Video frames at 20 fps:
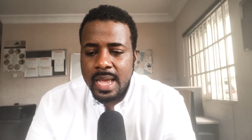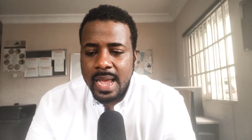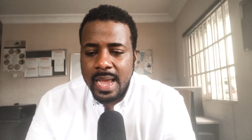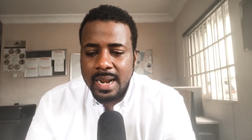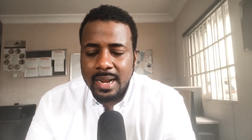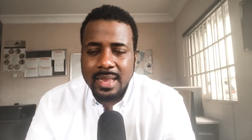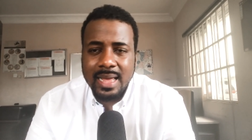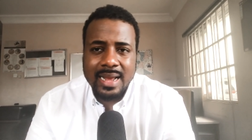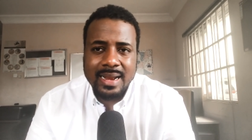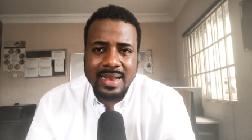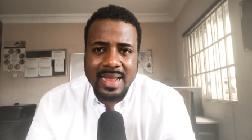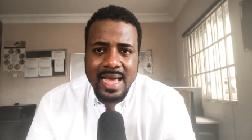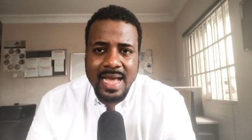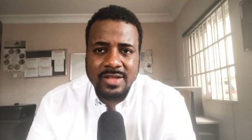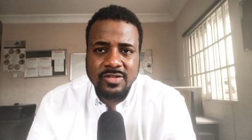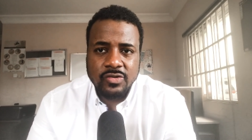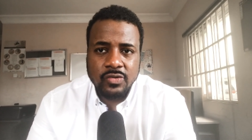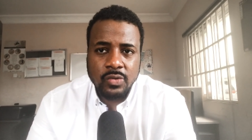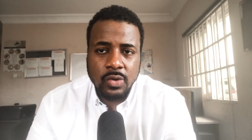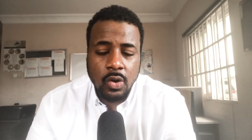And a lot of that
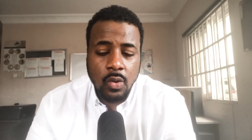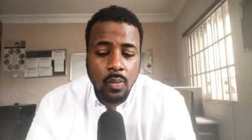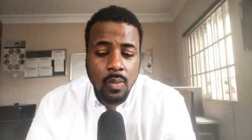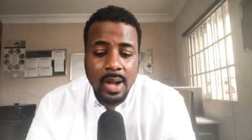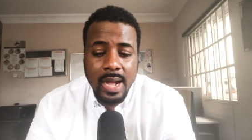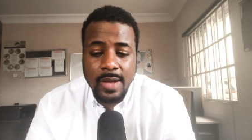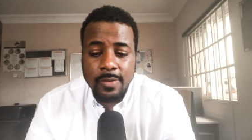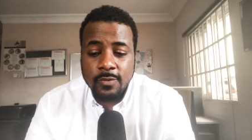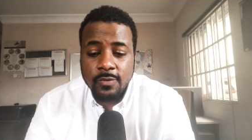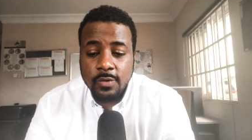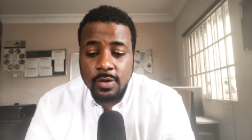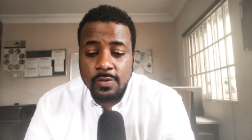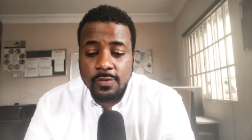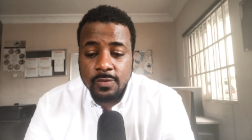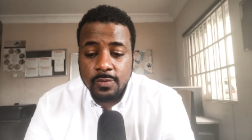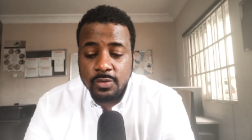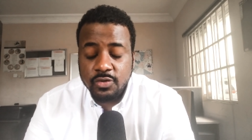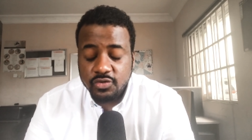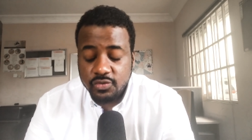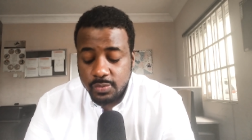had to do with Kawhi,
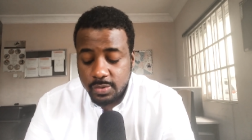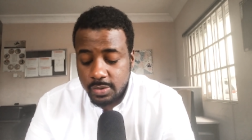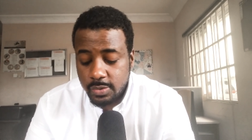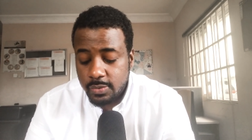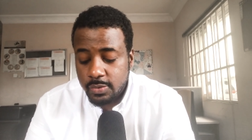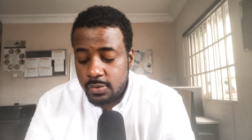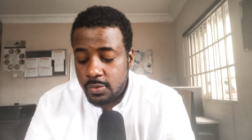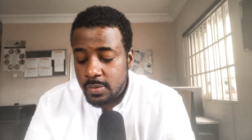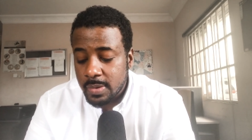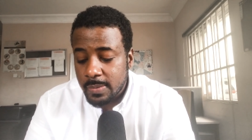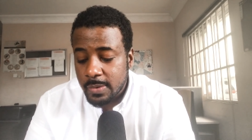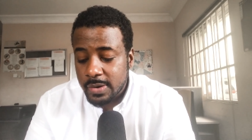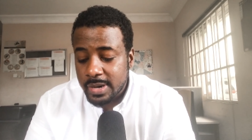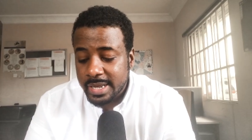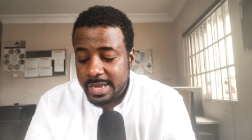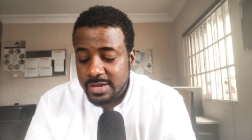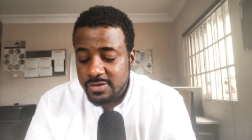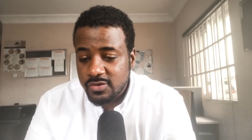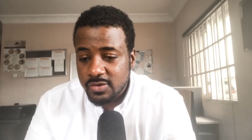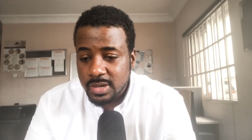with whom I'm going
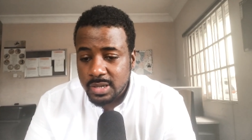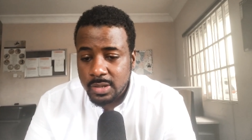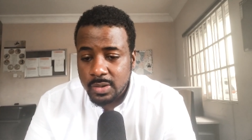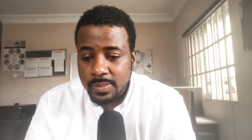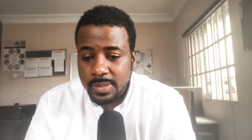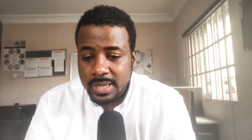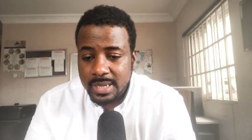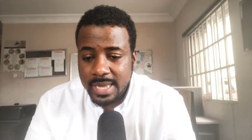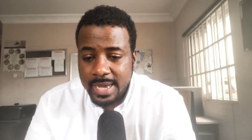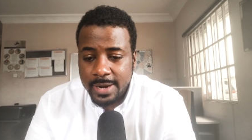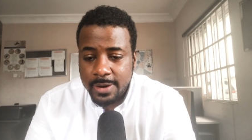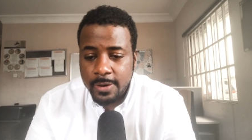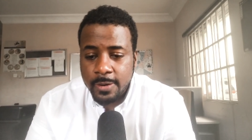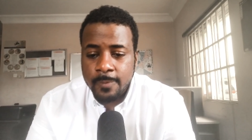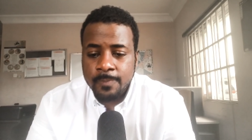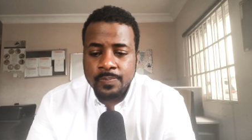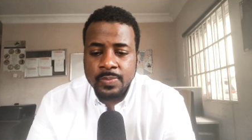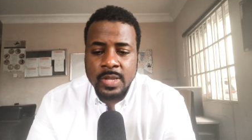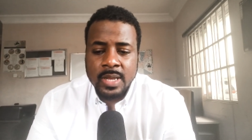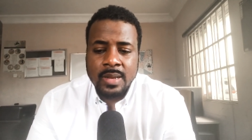to get to in a little bit
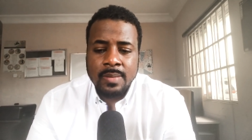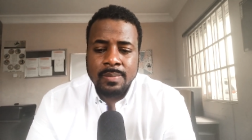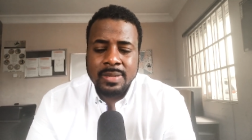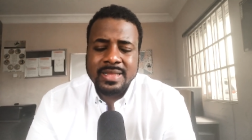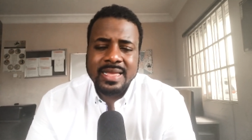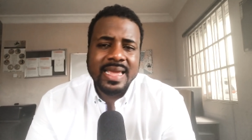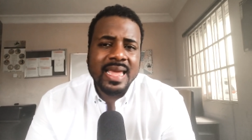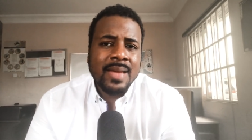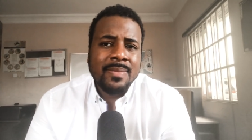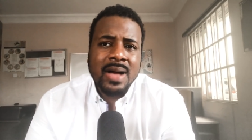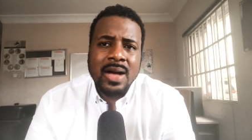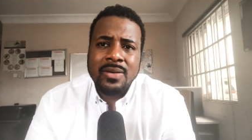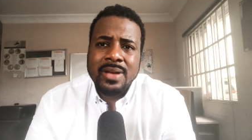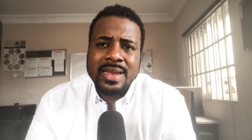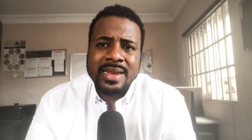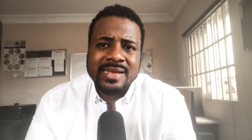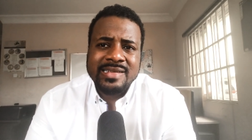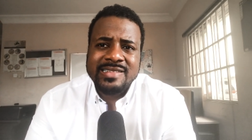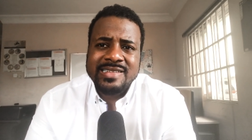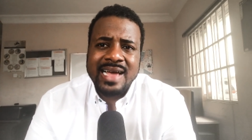later. But they came out
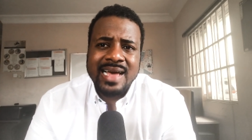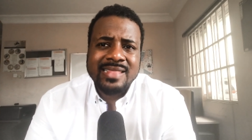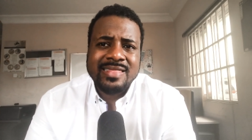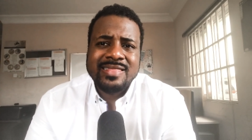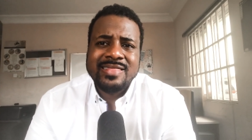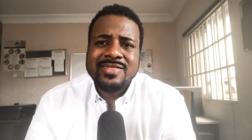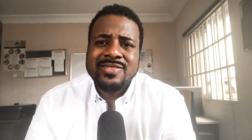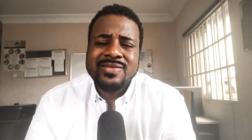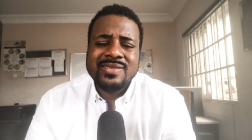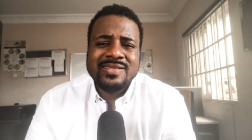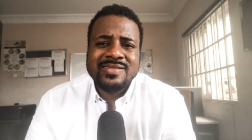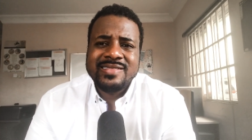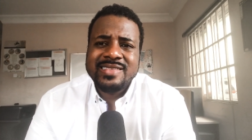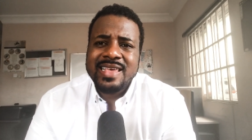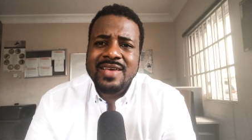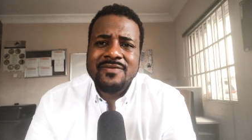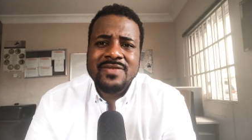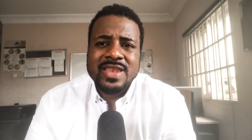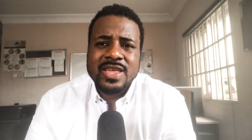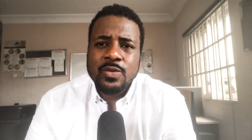and they shot
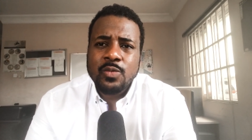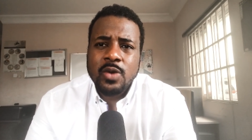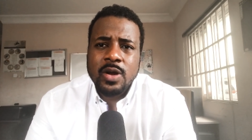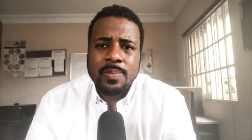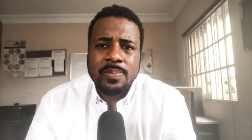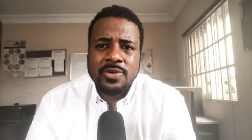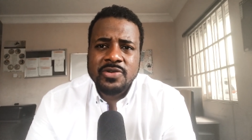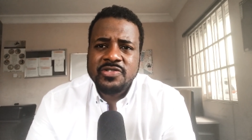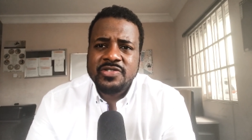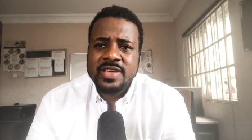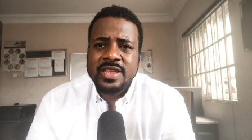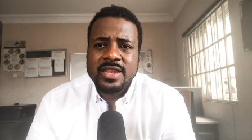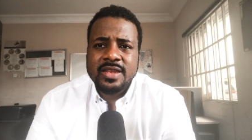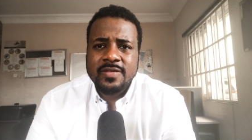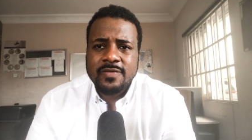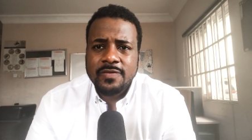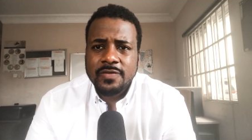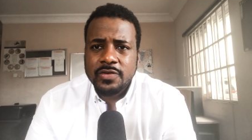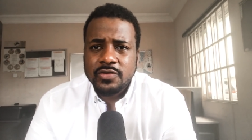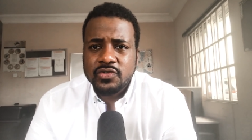71% in
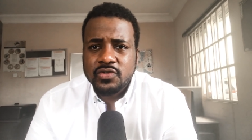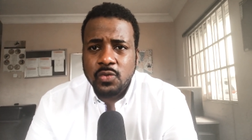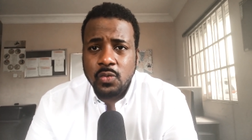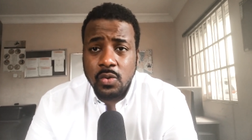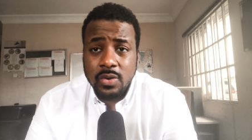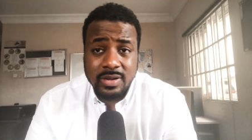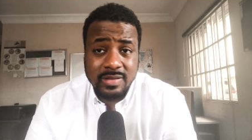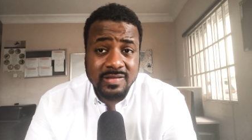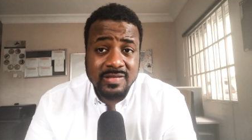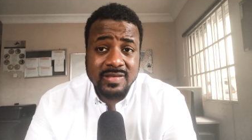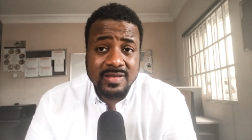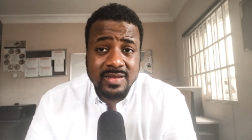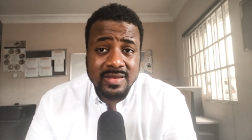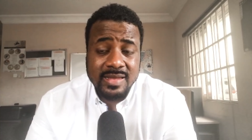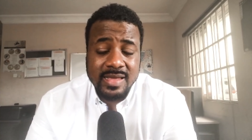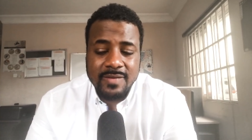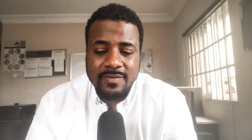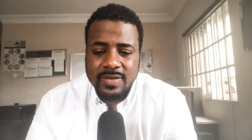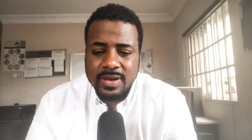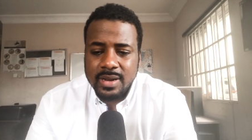the first quarter. These are the
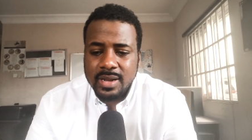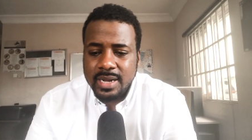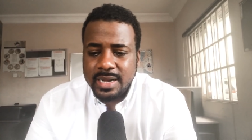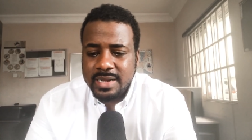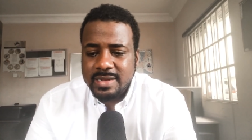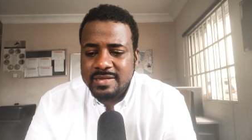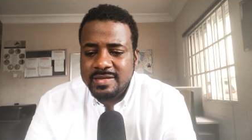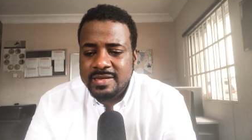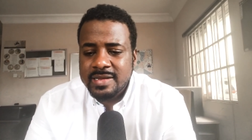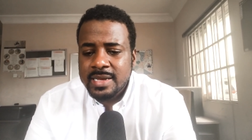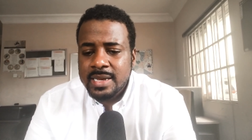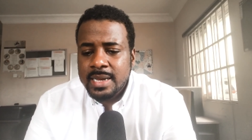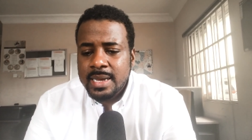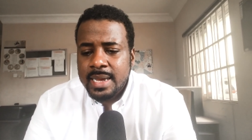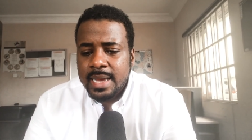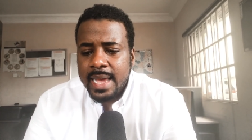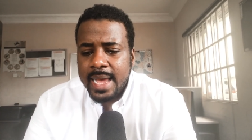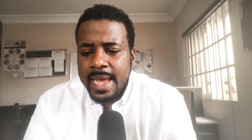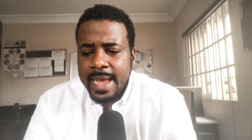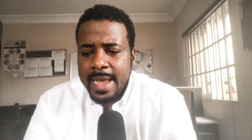Denver Nuggets.
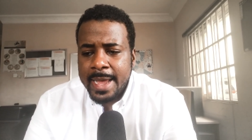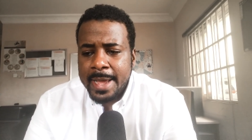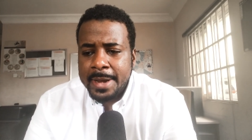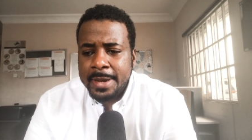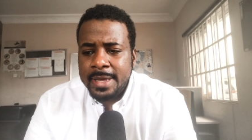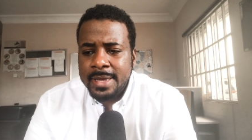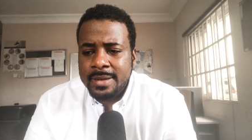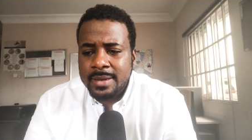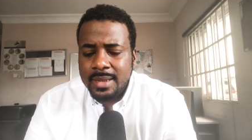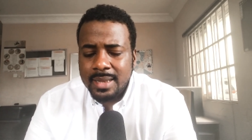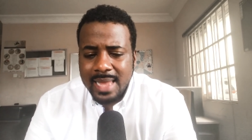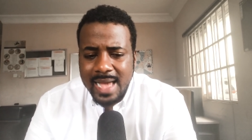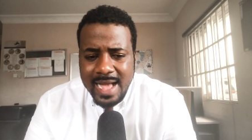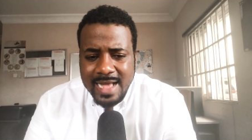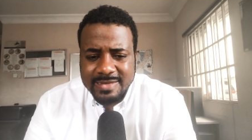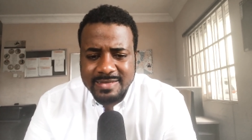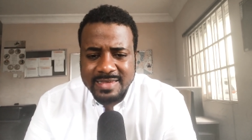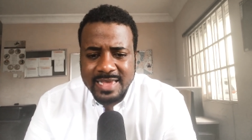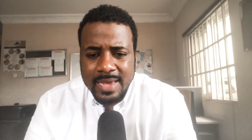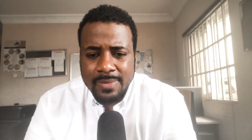And in the
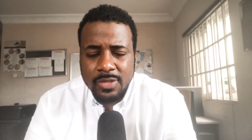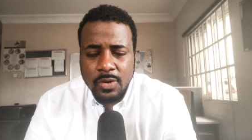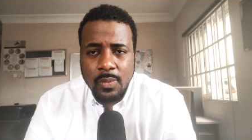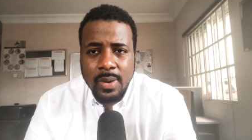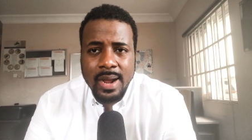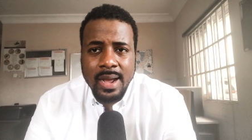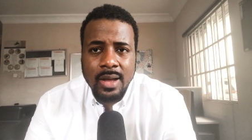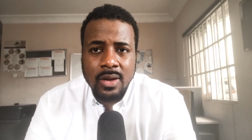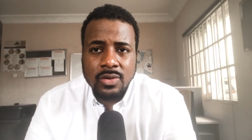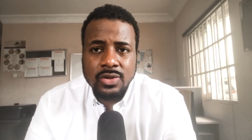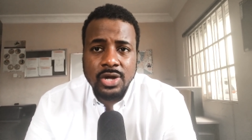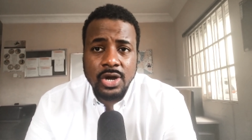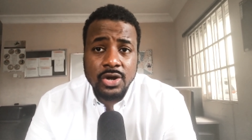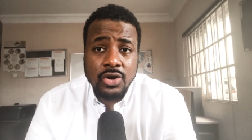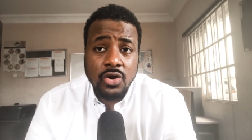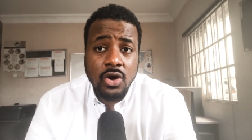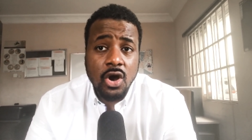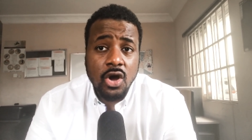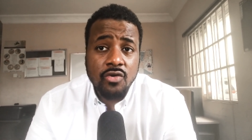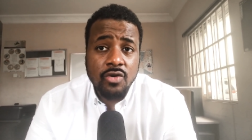last game, they were held
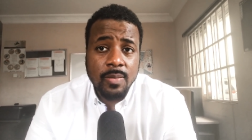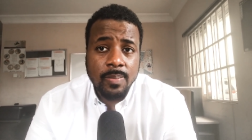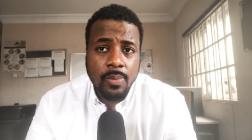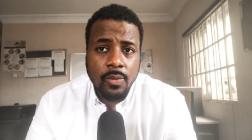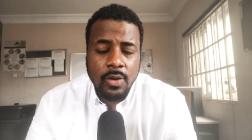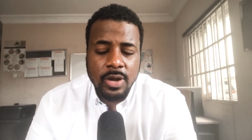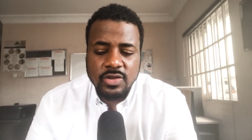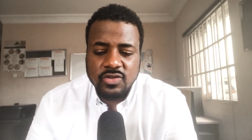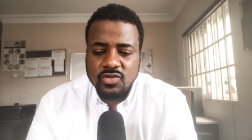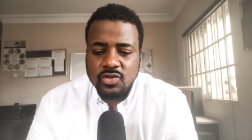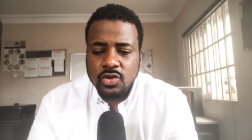under 100 points.